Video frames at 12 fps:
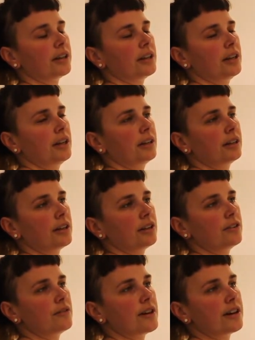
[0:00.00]
You can
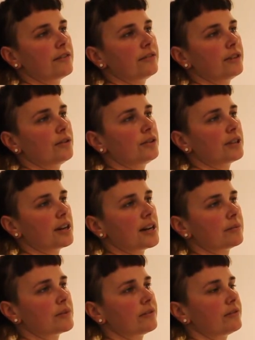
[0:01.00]
do that a few times.